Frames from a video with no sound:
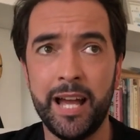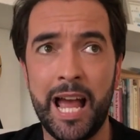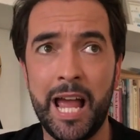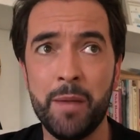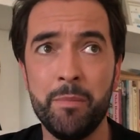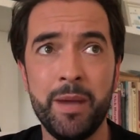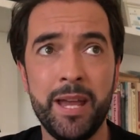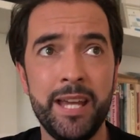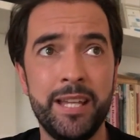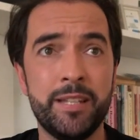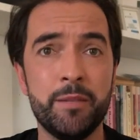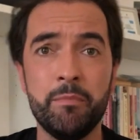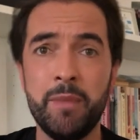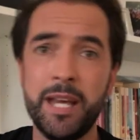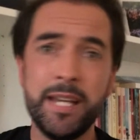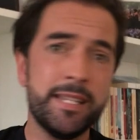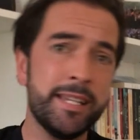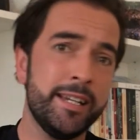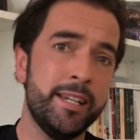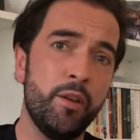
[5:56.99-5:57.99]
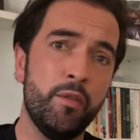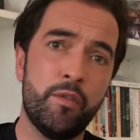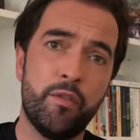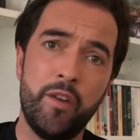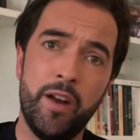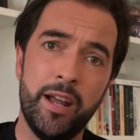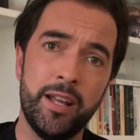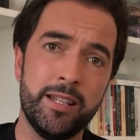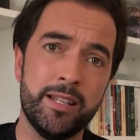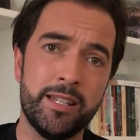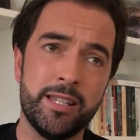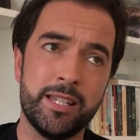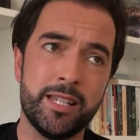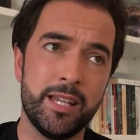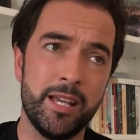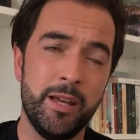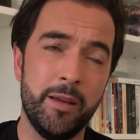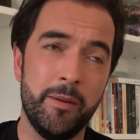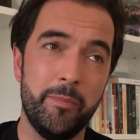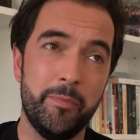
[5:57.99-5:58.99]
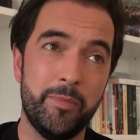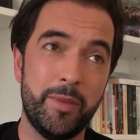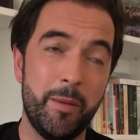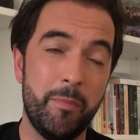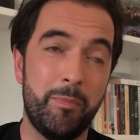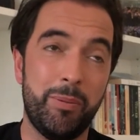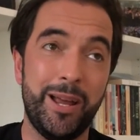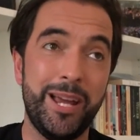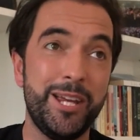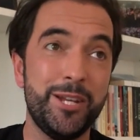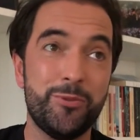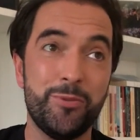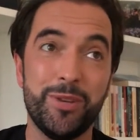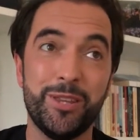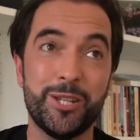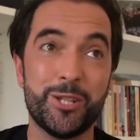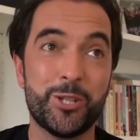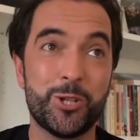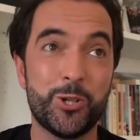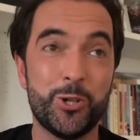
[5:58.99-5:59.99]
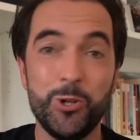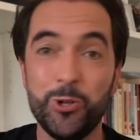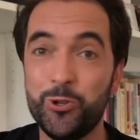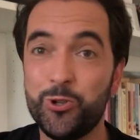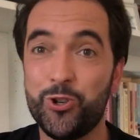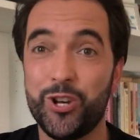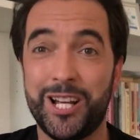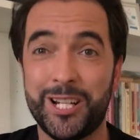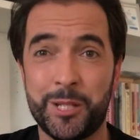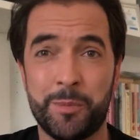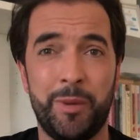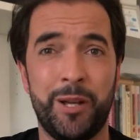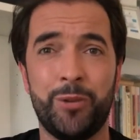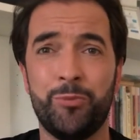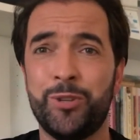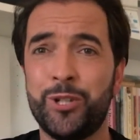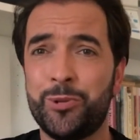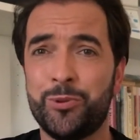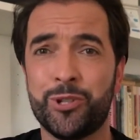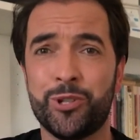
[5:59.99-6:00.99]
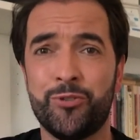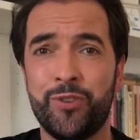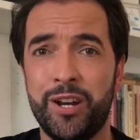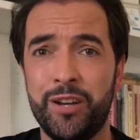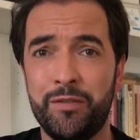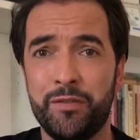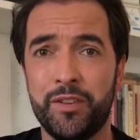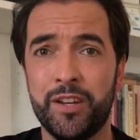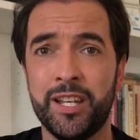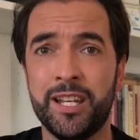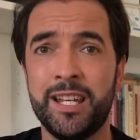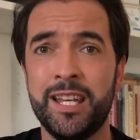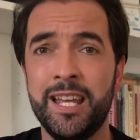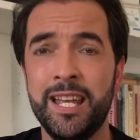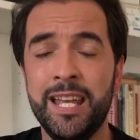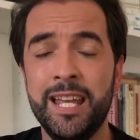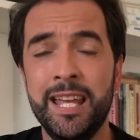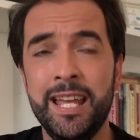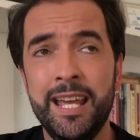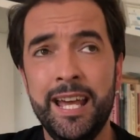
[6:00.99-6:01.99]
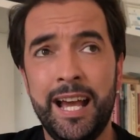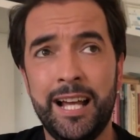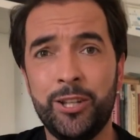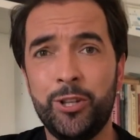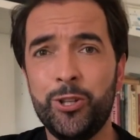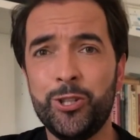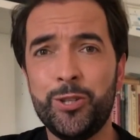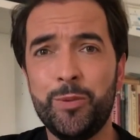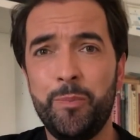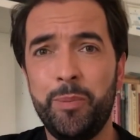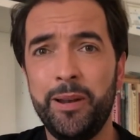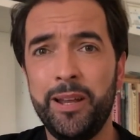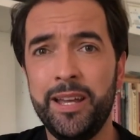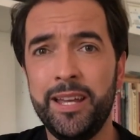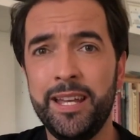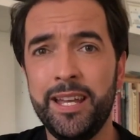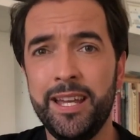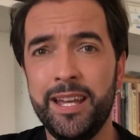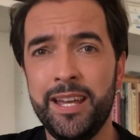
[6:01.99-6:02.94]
I made amazing new friends, uh, played with a school jazz band, which was great fun, and got to play